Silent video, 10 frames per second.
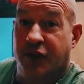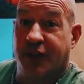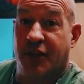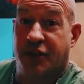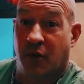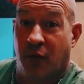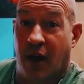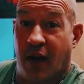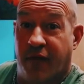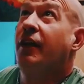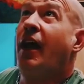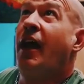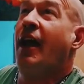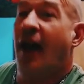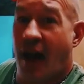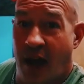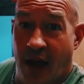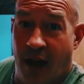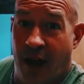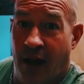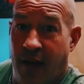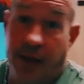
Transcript: sister wife. Yeehaw!